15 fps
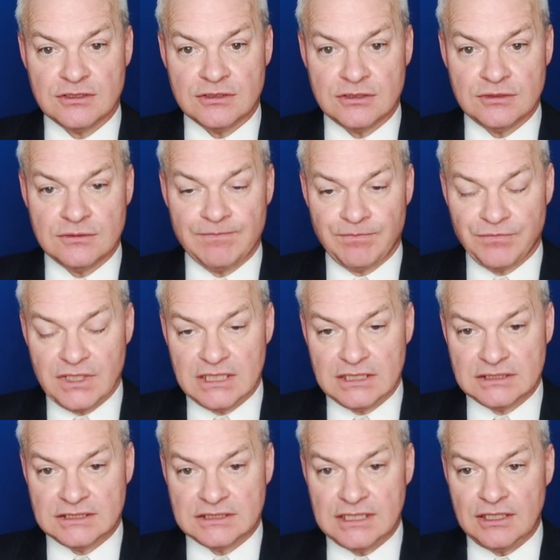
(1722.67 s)
to
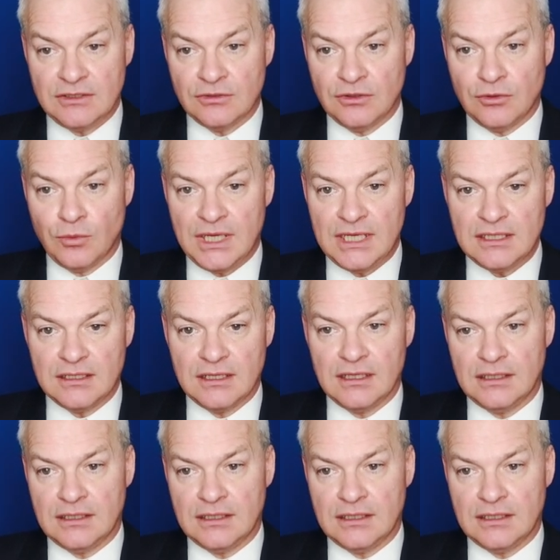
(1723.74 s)
seal the win.